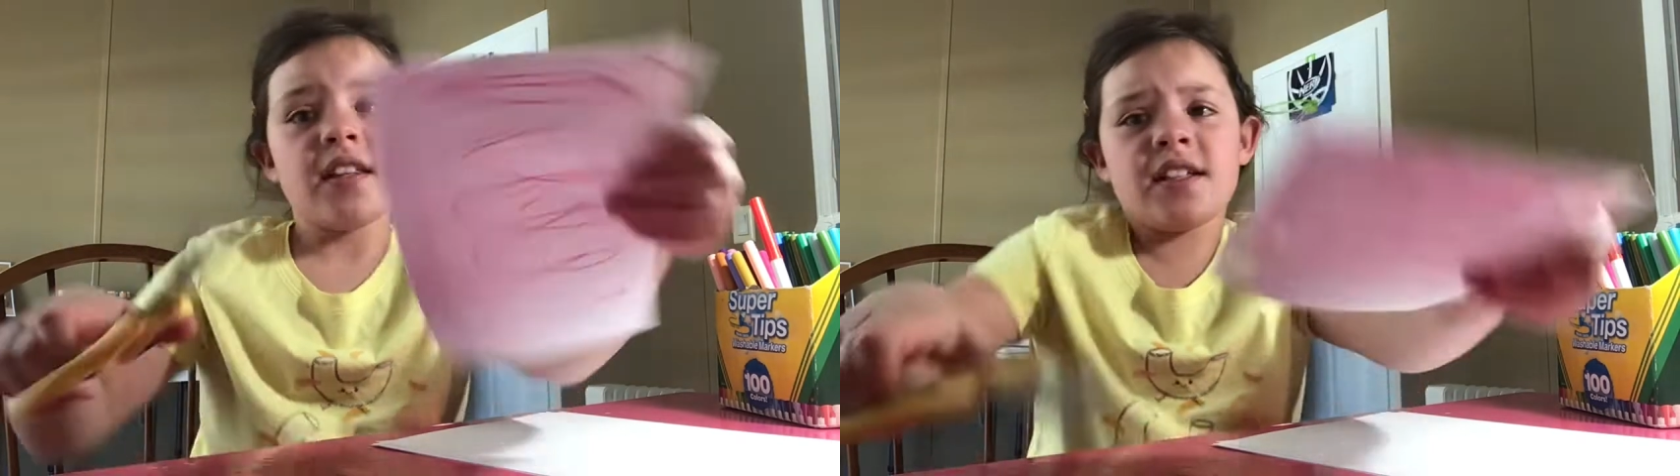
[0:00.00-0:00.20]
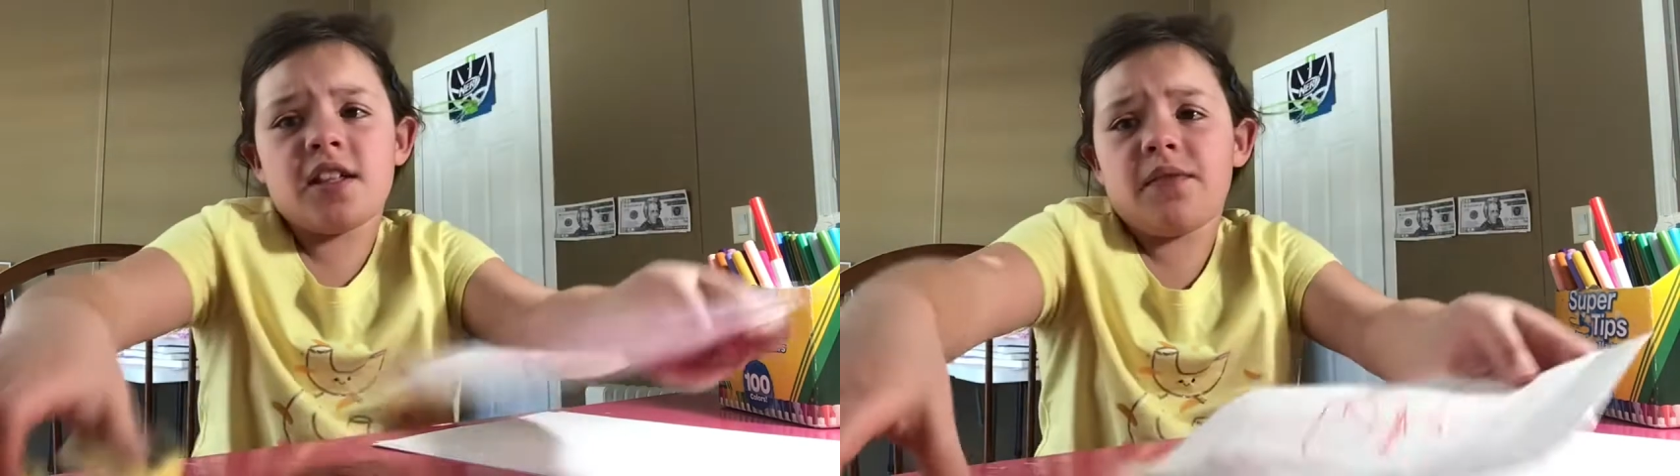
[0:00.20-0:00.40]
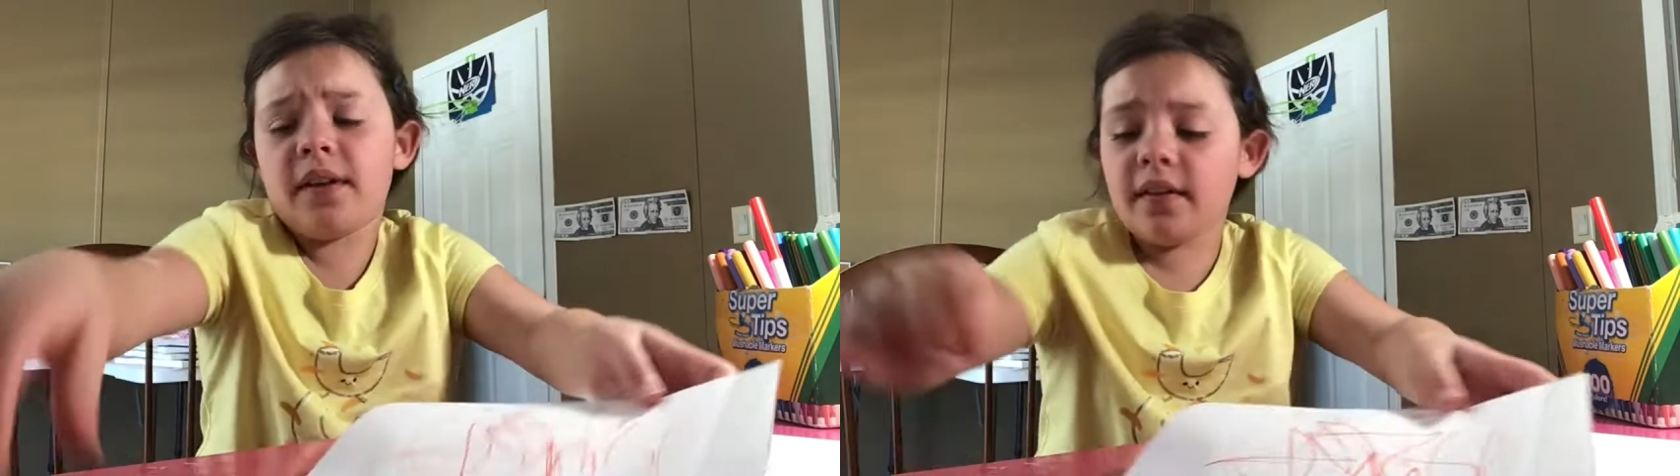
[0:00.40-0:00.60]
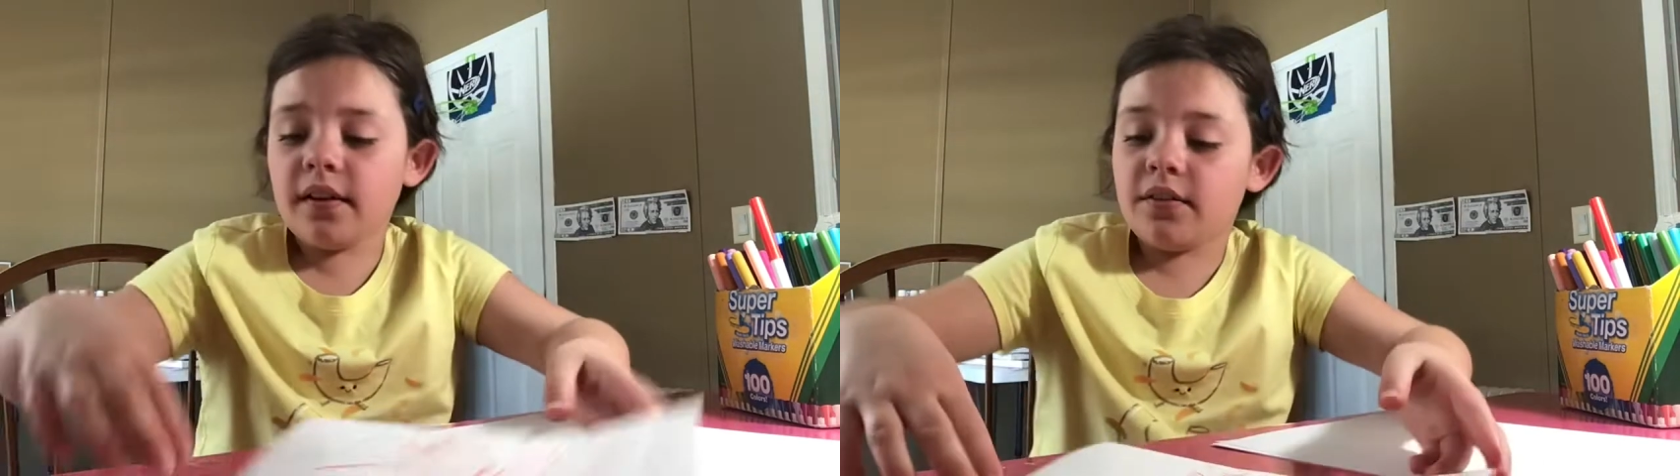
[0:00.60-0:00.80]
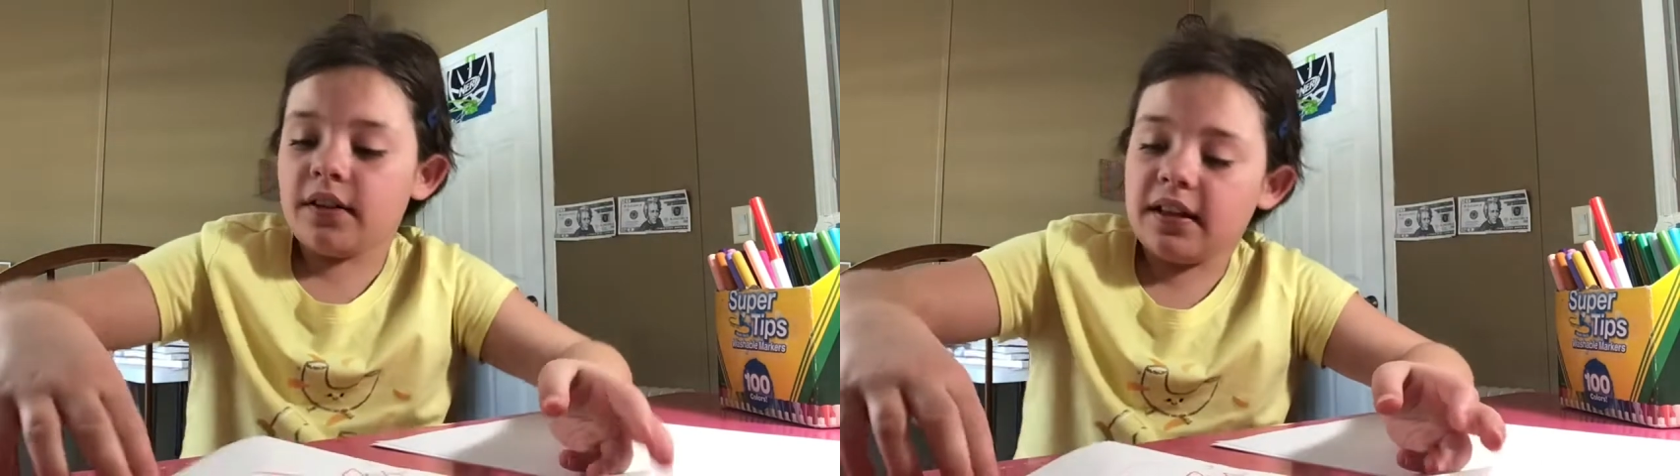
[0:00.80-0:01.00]
This is a
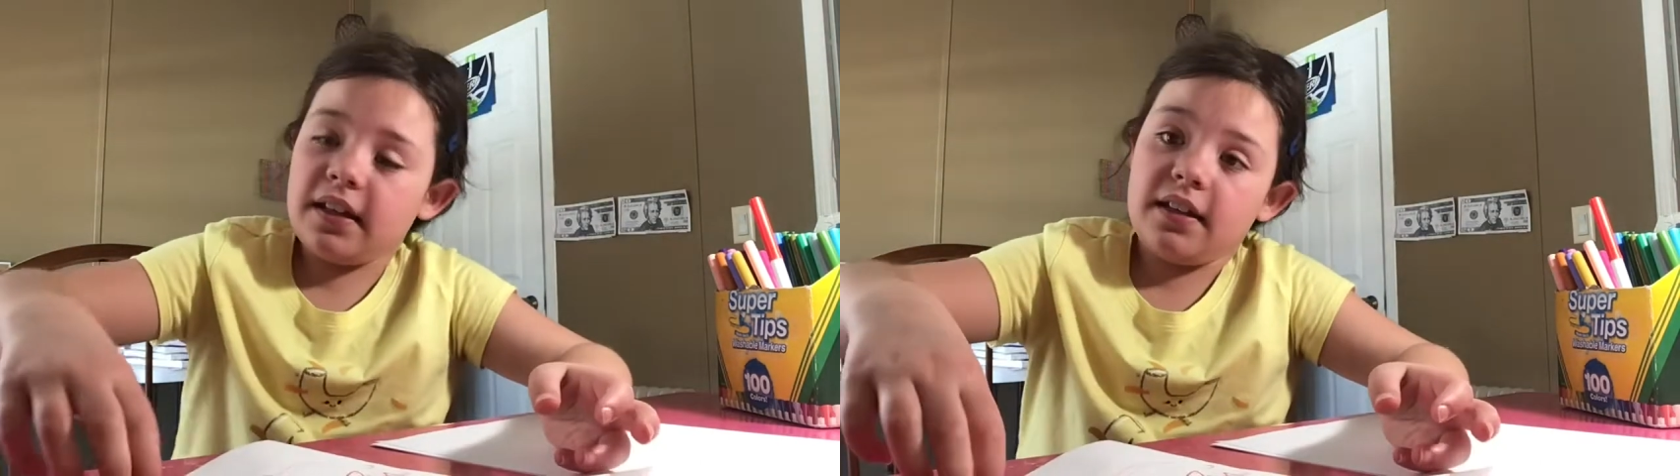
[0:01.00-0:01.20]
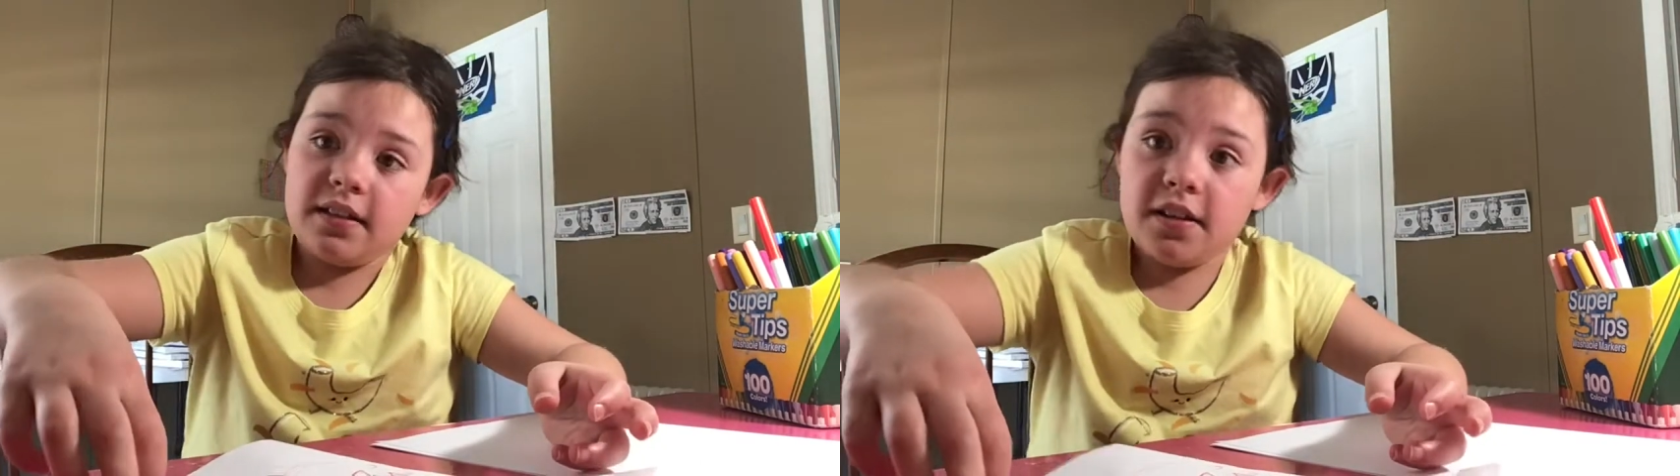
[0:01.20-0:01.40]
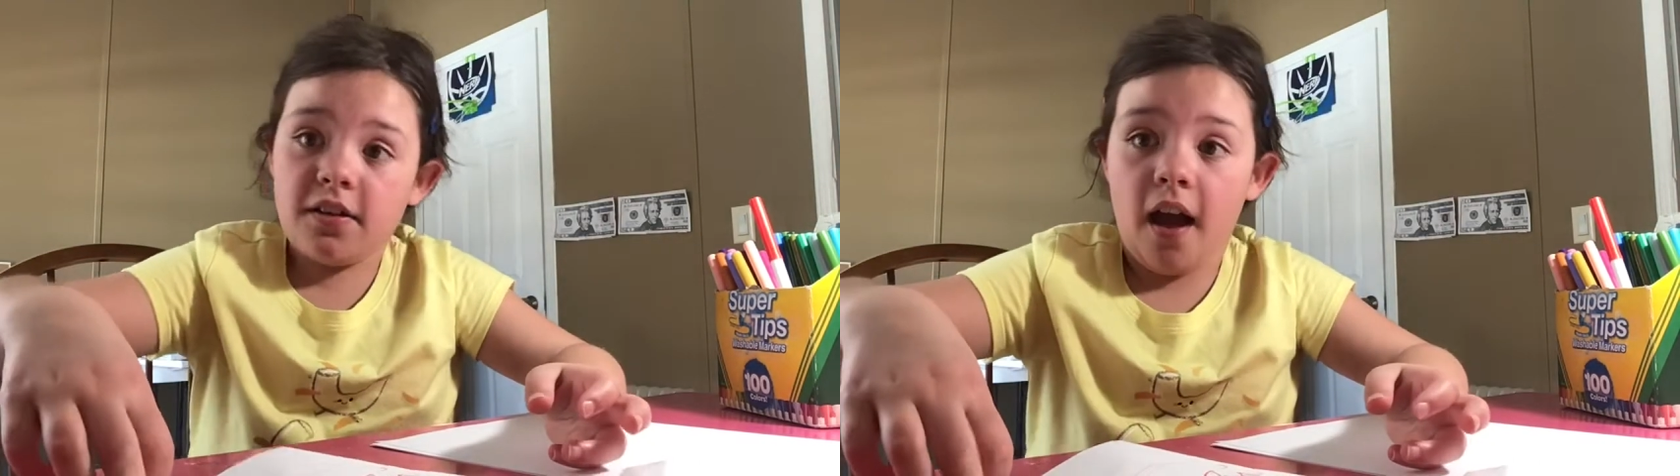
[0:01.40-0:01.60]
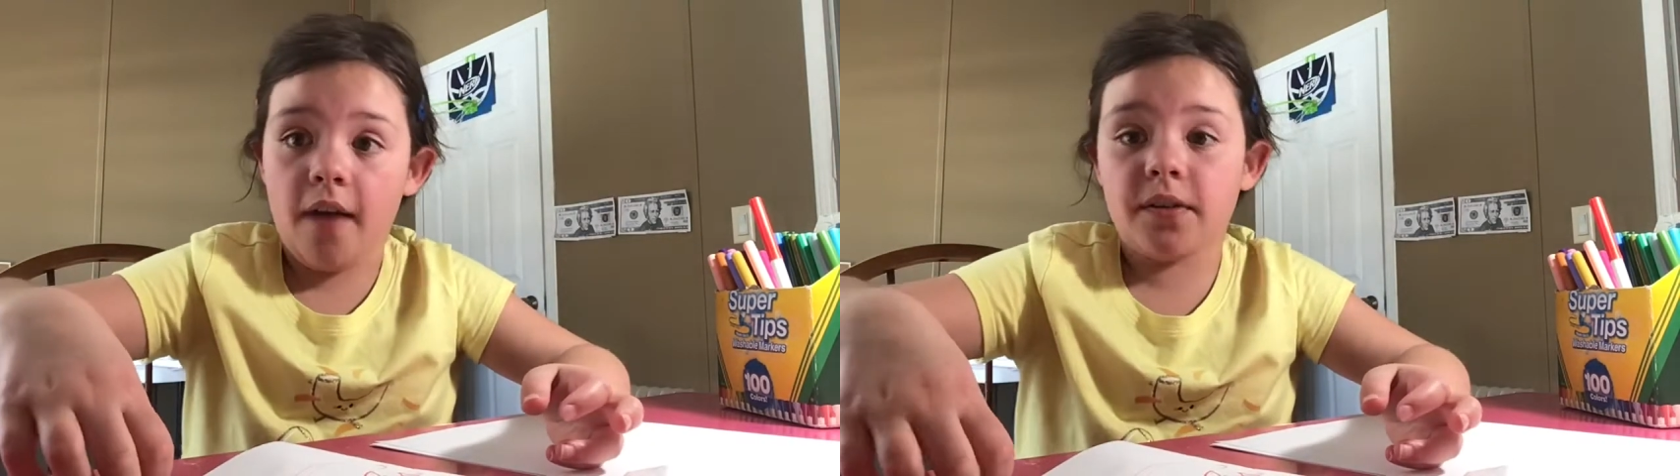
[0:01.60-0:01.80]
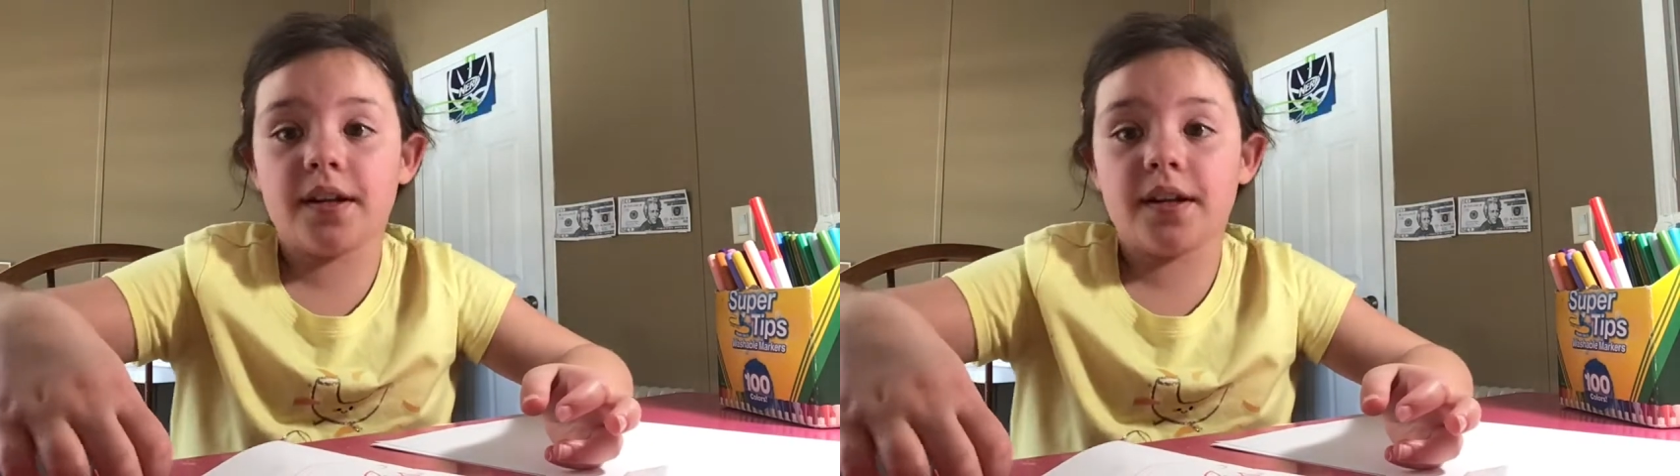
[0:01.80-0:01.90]
very unique, easy craft.